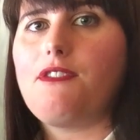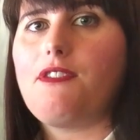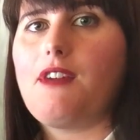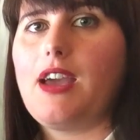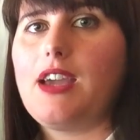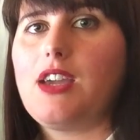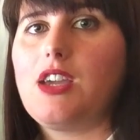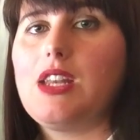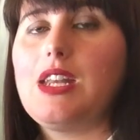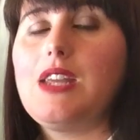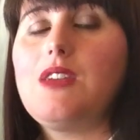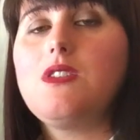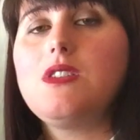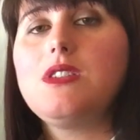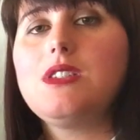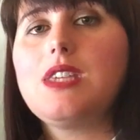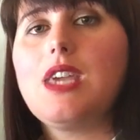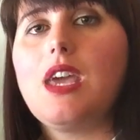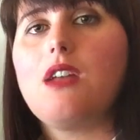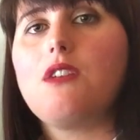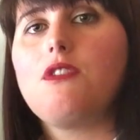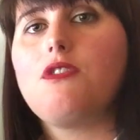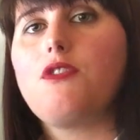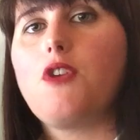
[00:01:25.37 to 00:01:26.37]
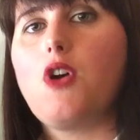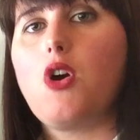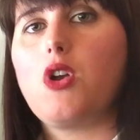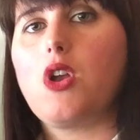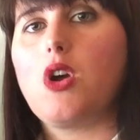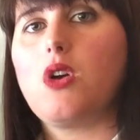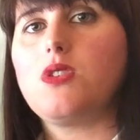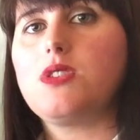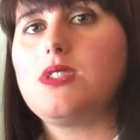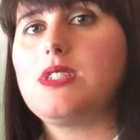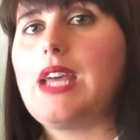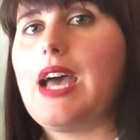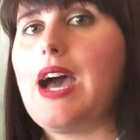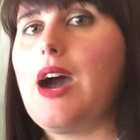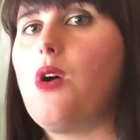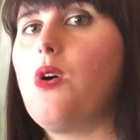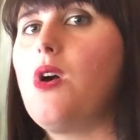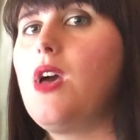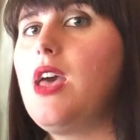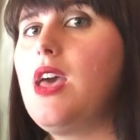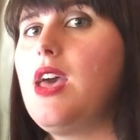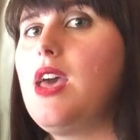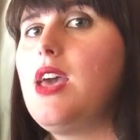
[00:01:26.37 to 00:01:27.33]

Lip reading: I could even scan photos. Now,